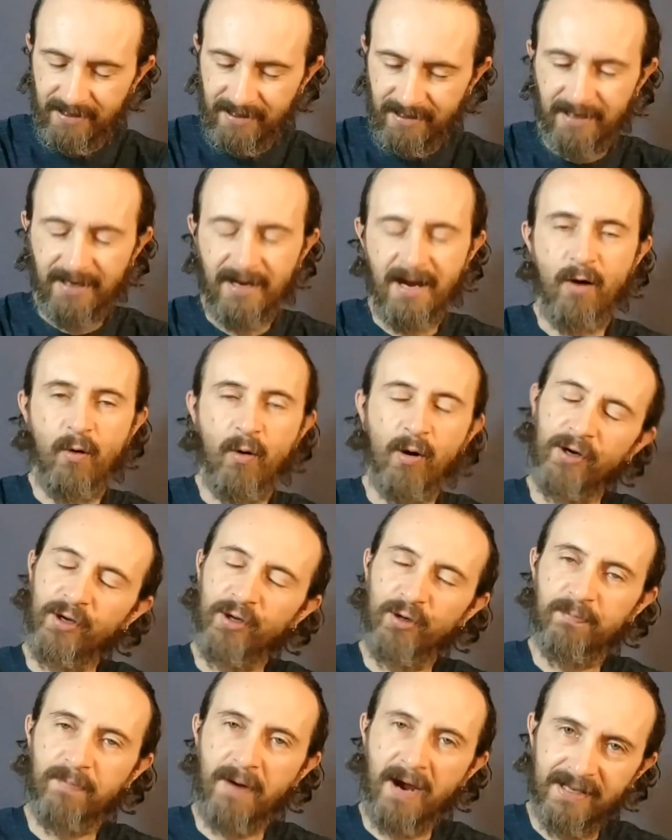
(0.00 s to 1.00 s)
how are
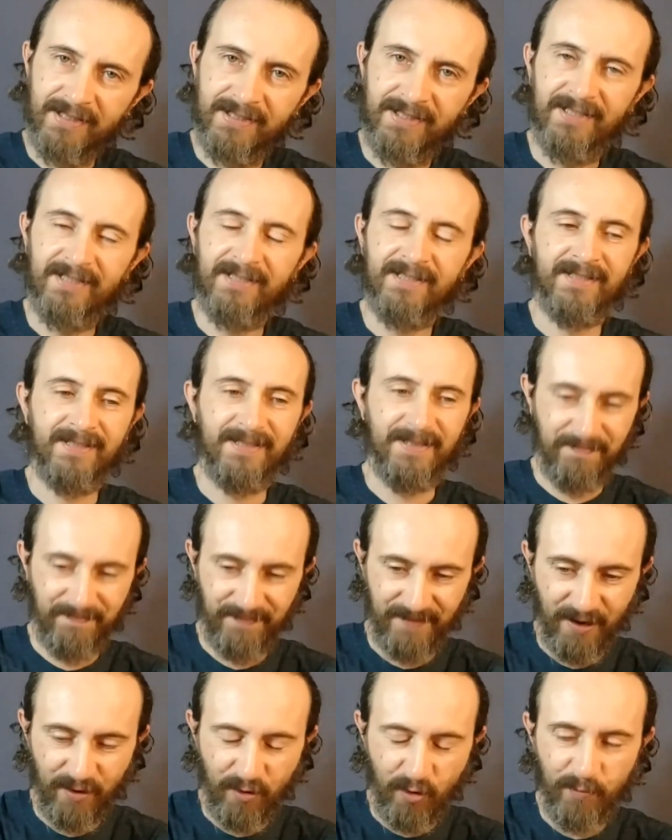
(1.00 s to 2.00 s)
you,
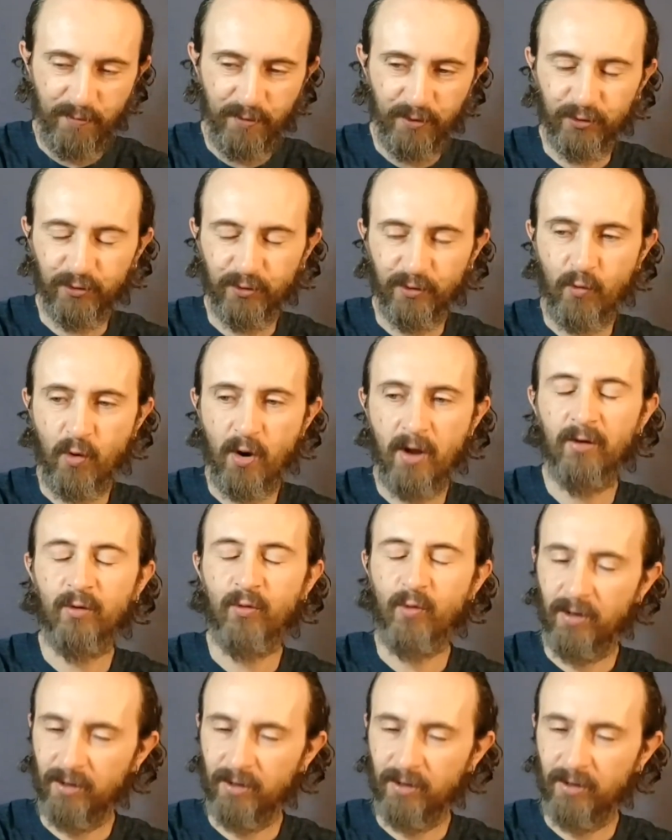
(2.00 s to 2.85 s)
Pisces? I hope you're doing well.